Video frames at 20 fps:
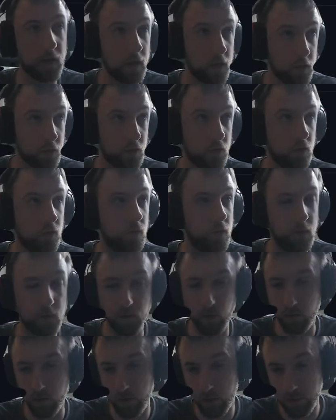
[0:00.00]
I showed in
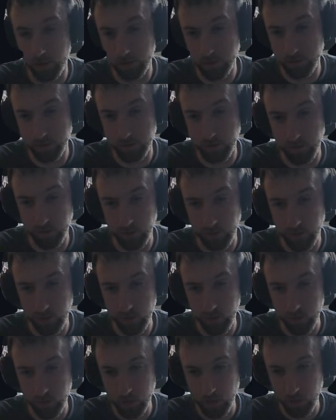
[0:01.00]
the logs,
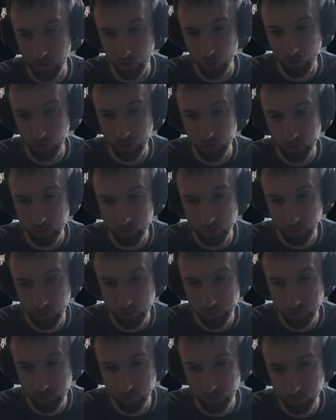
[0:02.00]
and we get the
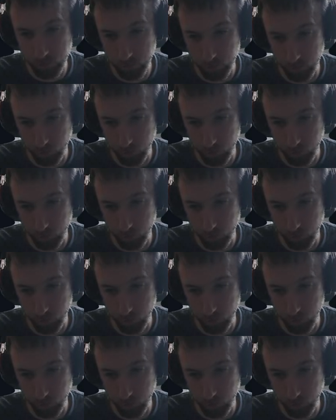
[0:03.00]
JSON, and